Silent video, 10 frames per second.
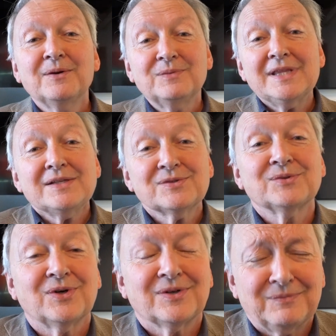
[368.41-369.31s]
Well, that's all
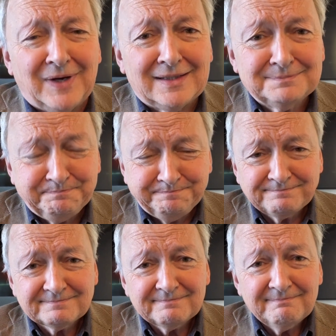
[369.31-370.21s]
good and well.
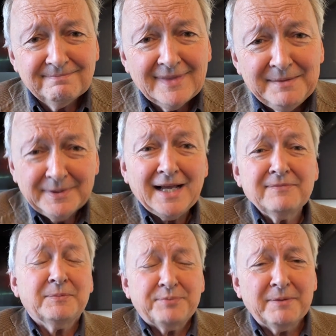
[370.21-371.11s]
But I
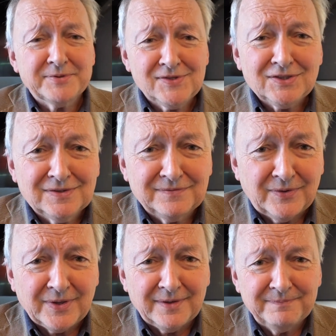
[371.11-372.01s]
have a proposition
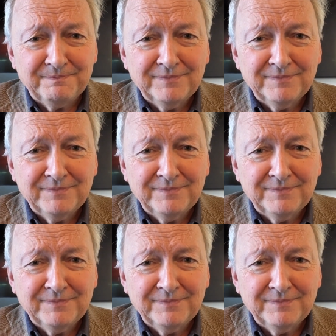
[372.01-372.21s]
for you.